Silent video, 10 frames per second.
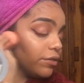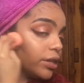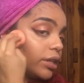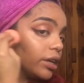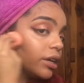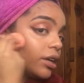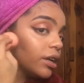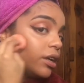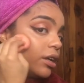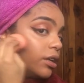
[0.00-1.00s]
really
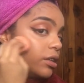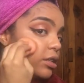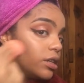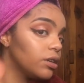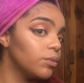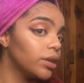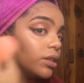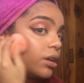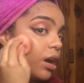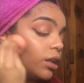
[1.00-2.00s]
take away
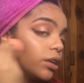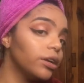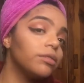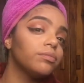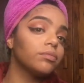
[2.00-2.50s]
the color.